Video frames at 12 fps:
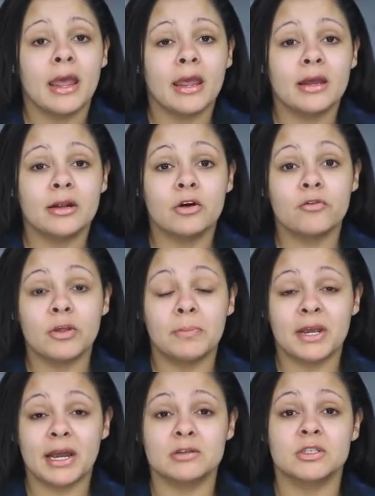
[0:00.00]
and hopefully
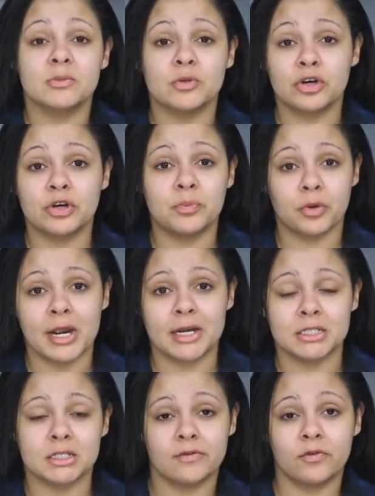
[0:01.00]
pick out some good brands